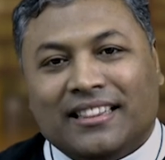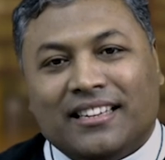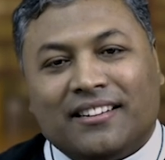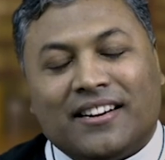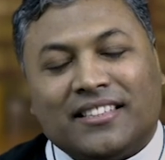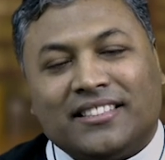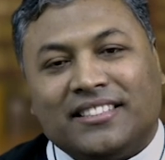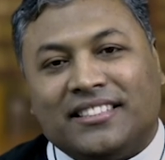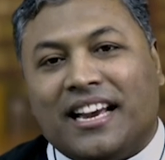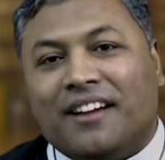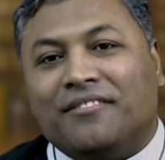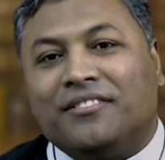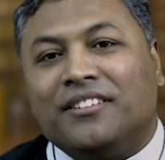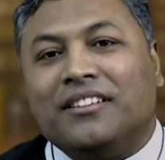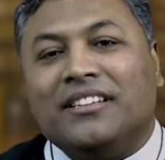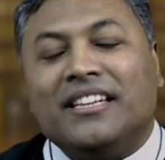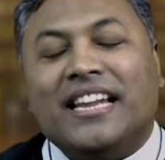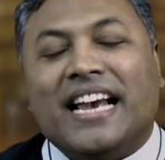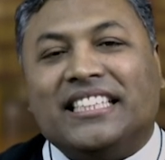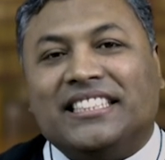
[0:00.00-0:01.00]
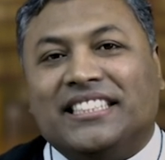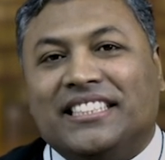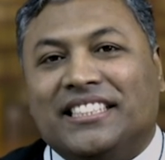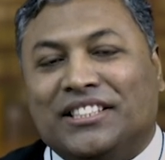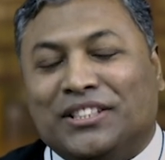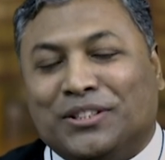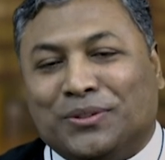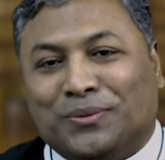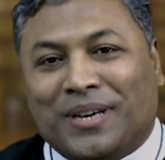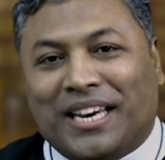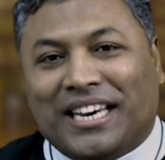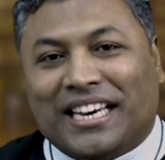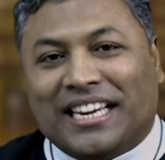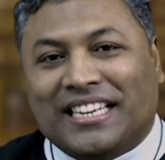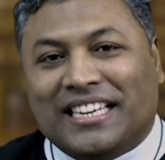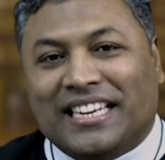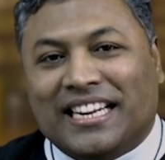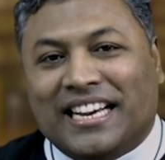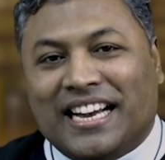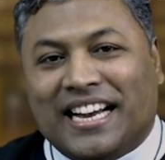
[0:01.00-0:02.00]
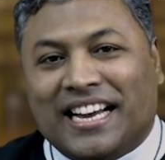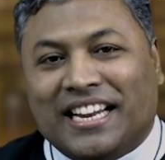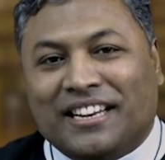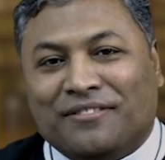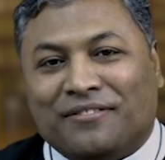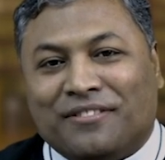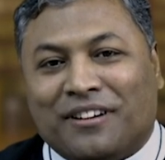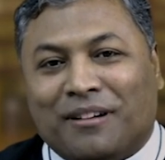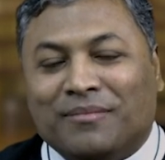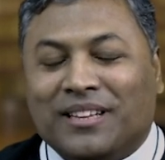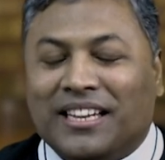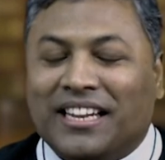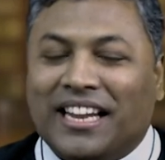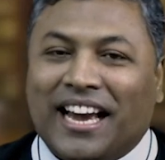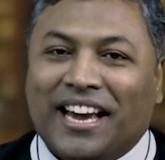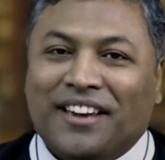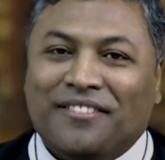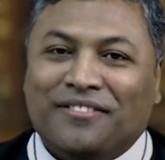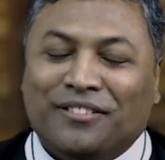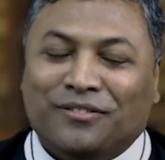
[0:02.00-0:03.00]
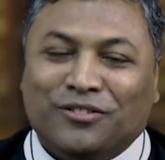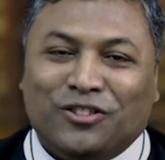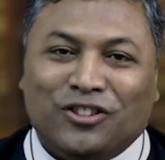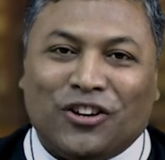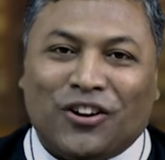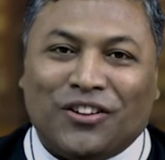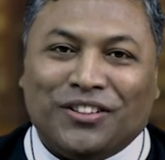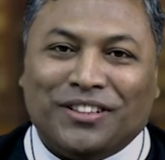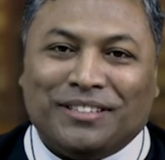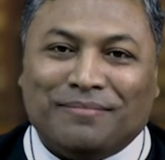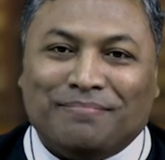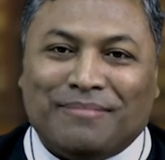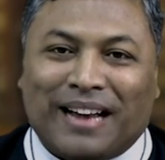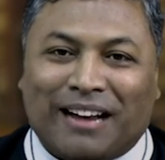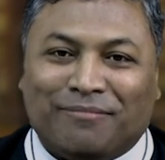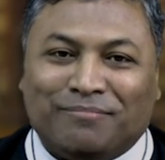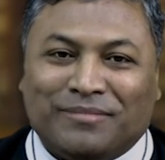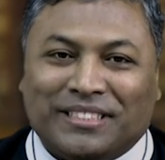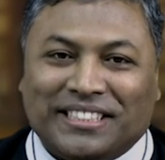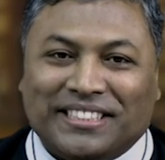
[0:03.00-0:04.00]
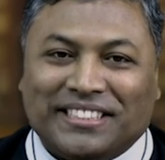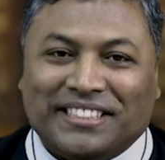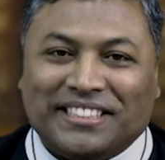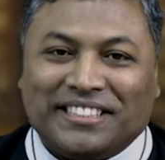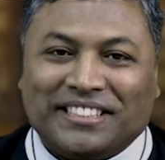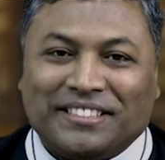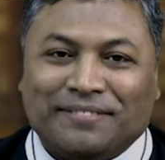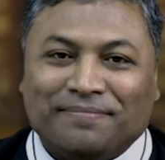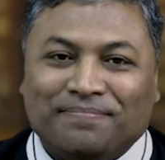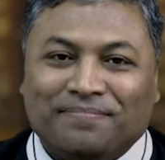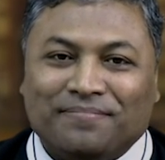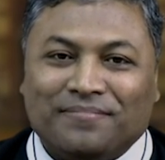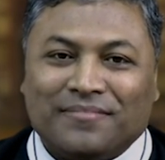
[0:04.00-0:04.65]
There are several lessons we can learn from the life of John the Baptist.